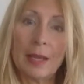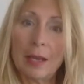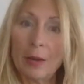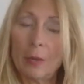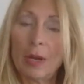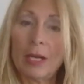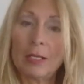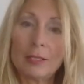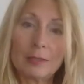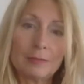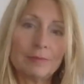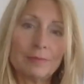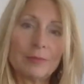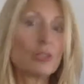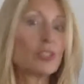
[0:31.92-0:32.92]

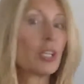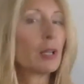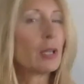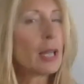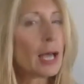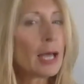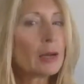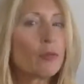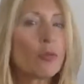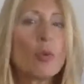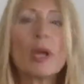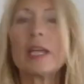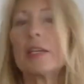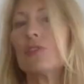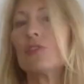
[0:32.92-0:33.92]
Well, there's a lot of
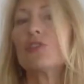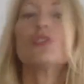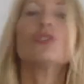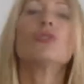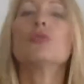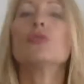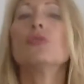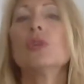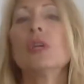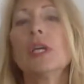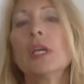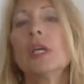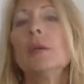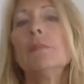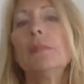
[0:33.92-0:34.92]
ways to
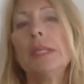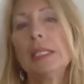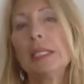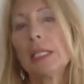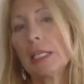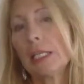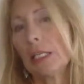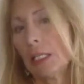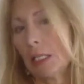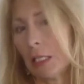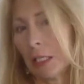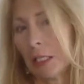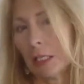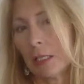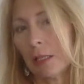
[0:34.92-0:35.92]

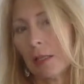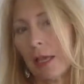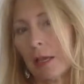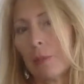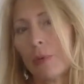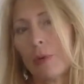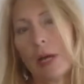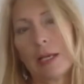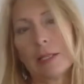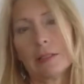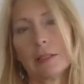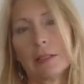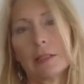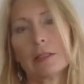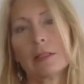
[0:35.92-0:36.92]
begin that
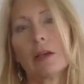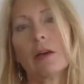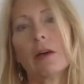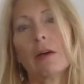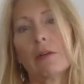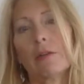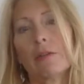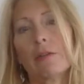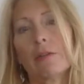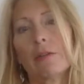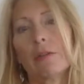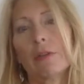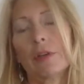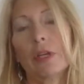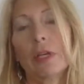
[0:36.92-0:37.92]
process of
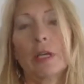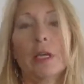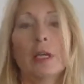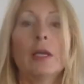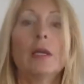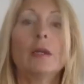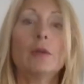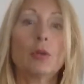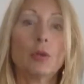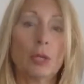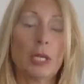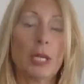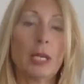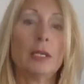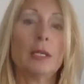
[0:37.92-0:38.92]

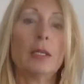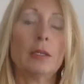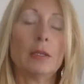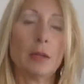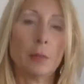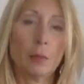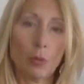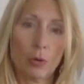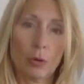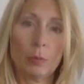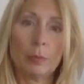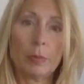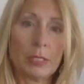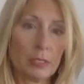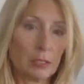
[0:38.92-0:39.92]
creating a more
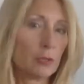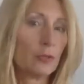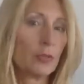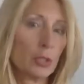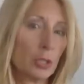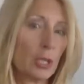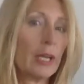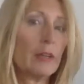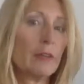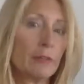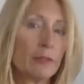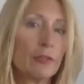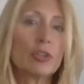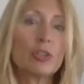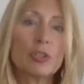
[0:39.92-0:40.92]
peaceful life
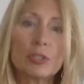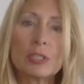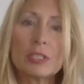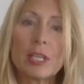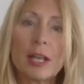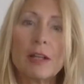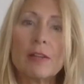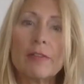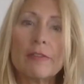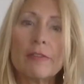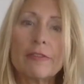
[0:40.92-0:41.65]
for yourself.